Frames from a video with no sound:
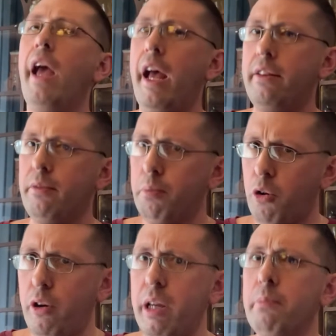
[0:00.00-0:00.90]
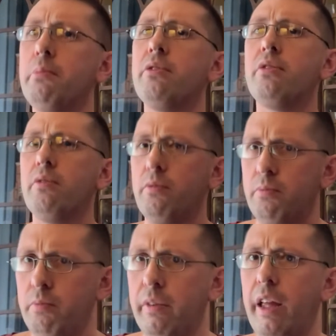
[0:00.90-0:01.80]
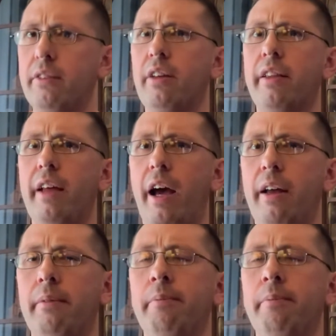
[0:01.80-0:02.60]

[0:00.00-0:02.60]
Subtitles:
and some creams and things like that.